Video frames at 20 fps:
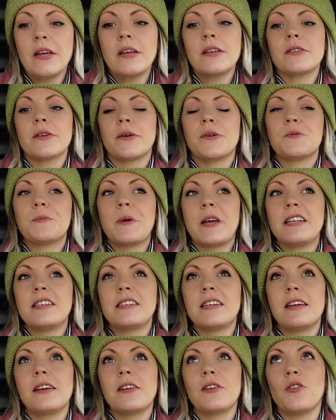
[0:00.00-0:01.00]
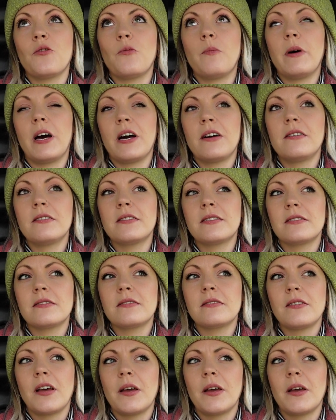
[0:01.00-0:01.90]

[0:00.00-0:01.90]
So I was painting a lot of bugs.